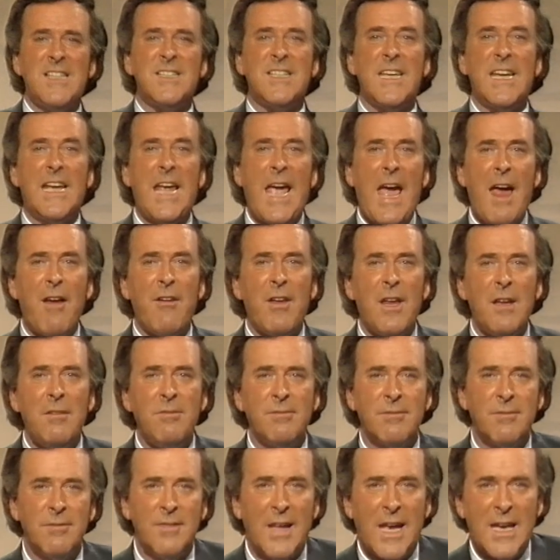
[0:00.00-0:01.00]
to Gary,
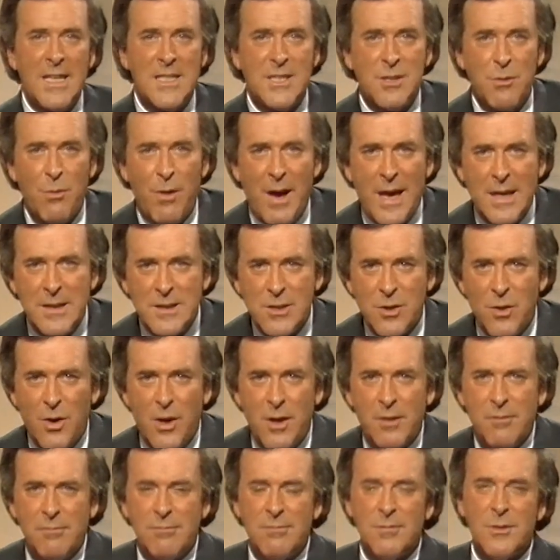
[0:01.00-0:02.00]
thanks to
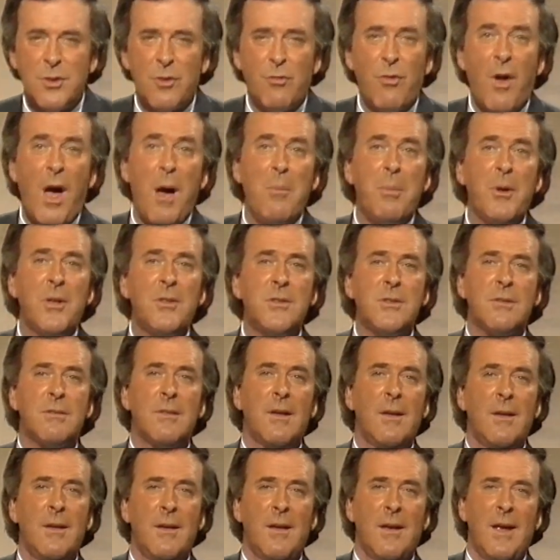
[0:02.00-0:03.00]
Anton, to Robert,
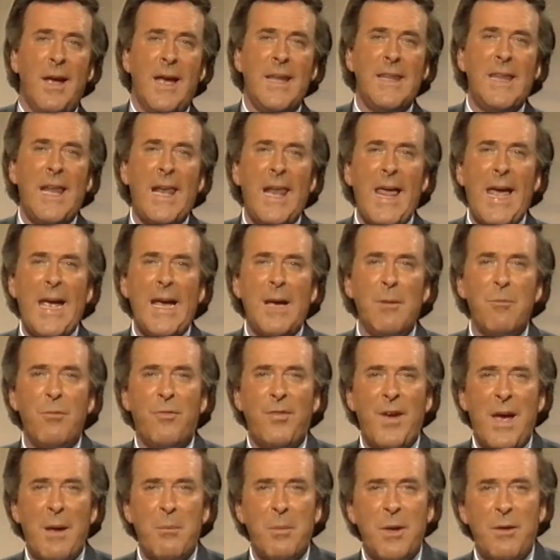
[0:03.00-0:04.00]
and the Langham
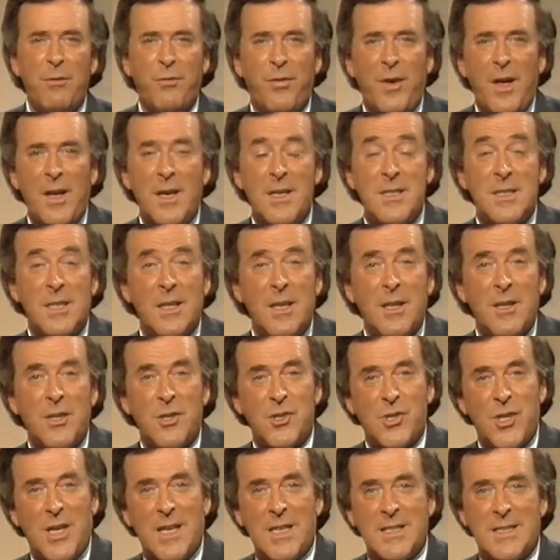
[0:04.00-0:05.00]
family. Friday's
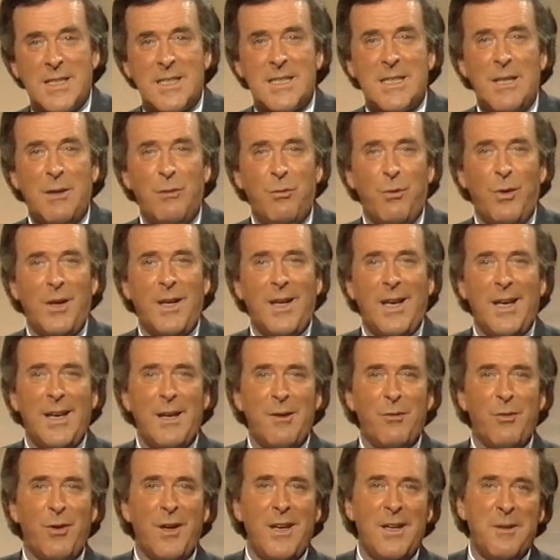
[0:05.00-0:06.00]
another chance to see if we can
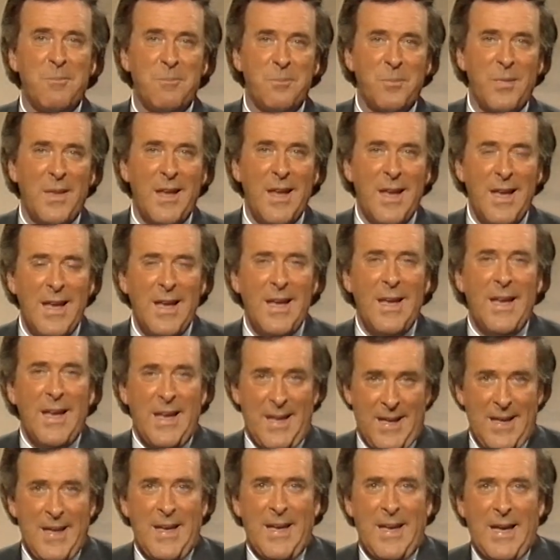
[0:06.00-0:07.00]
get it right.
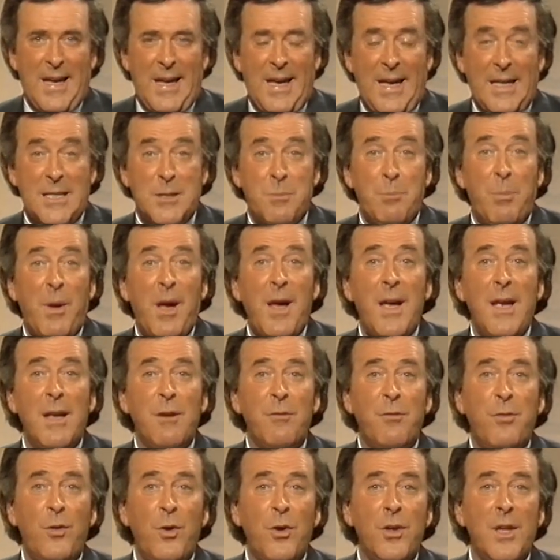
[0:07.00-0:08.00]
It's by
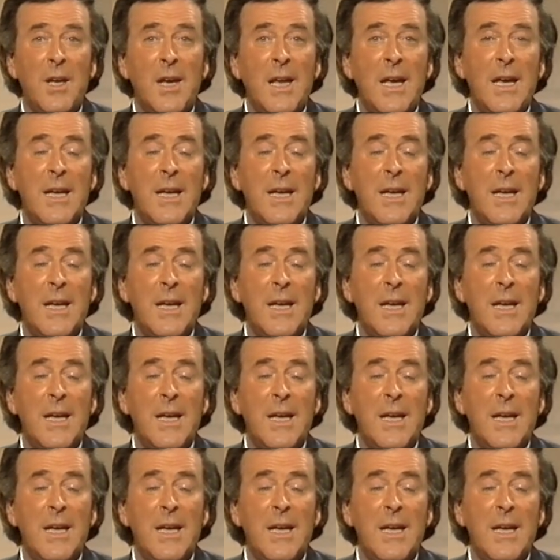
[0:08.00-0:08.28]
and for the